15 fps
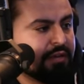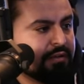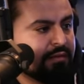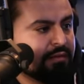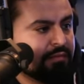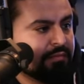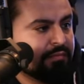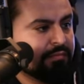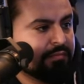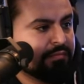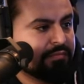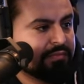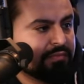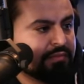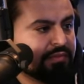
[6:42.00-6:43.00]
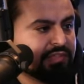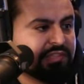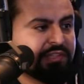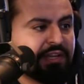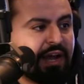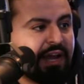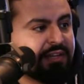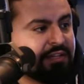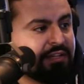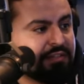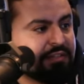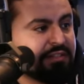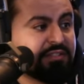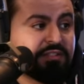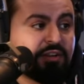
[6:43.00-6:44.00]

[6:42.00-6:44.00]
You know, um, this is the nineties. This is